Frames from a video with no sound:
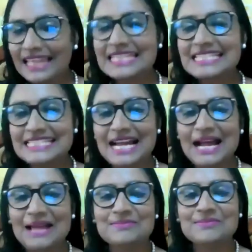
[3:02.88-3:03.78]
At this
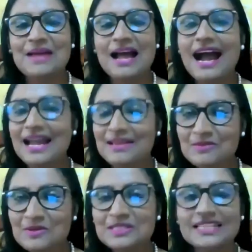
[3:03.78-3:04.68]
time,
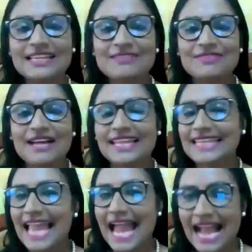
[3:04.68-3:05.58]
I'm going to invite
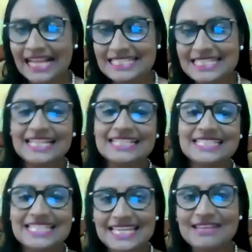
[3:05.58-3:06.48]
the Acting
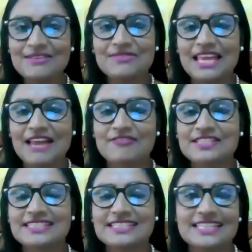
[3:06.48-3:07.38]
Dean of the
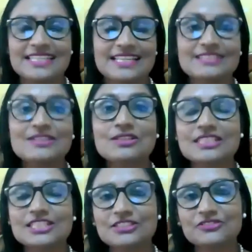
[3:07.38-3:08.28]
FST,
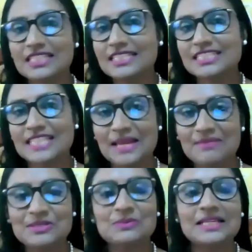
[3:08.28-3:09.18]
Dr. Shireen
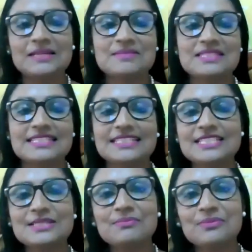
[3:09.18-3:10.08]
James
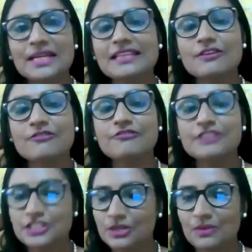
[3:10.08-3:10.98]
Williamson, to bring the
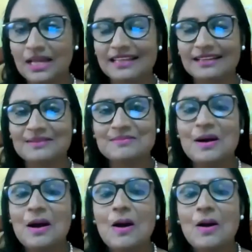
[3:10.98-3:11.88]
official welcome
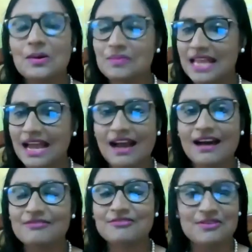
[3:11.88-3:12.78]
on
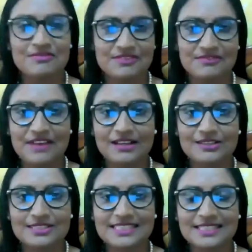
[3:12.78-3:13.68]
behalf of the
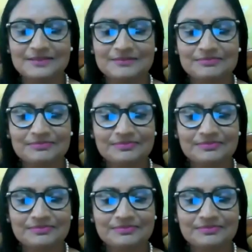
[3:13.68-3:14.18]
faculty.